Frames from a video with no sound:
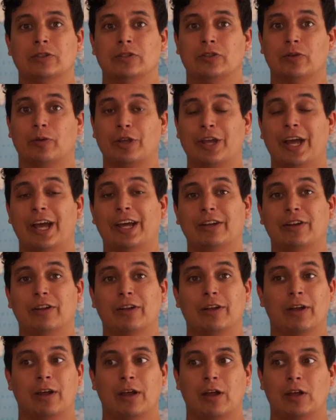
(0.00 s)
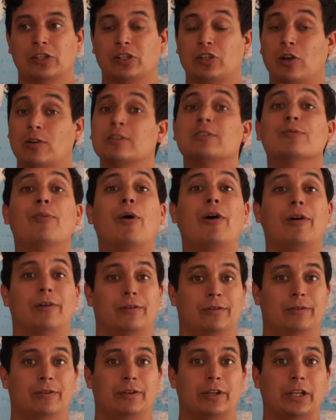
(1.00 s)
So again, start
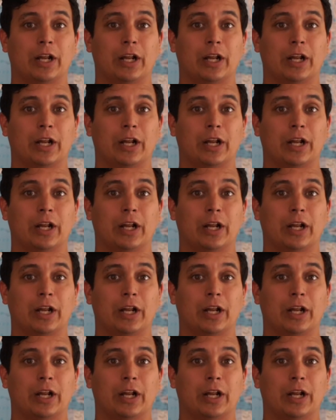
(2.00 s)
small.